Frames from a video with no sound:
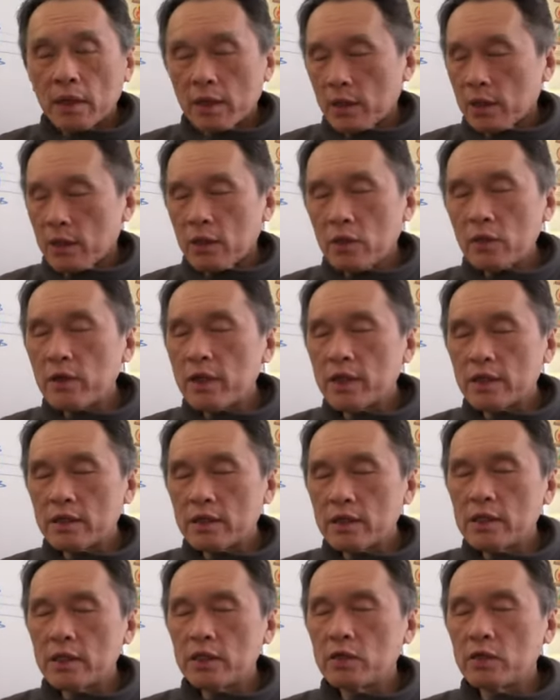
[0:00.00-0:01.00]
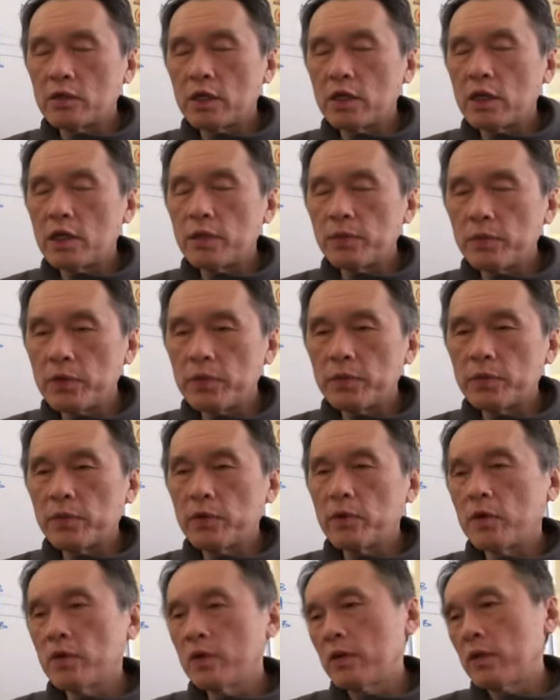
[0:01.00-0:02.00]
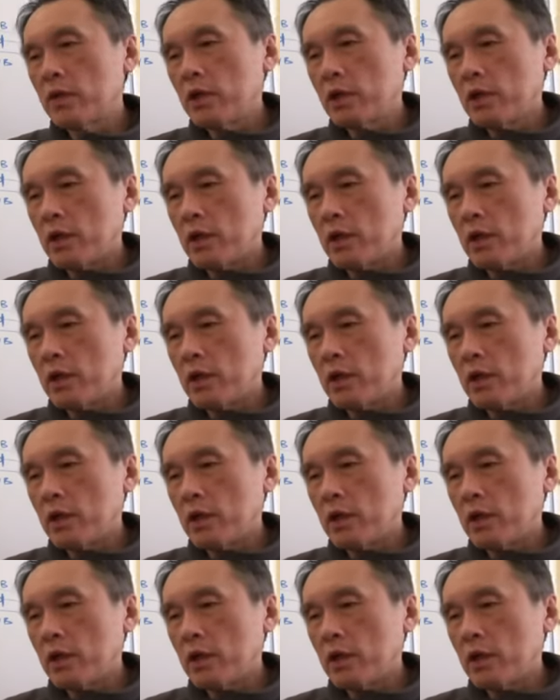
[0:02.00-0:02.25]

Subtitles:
You can see today people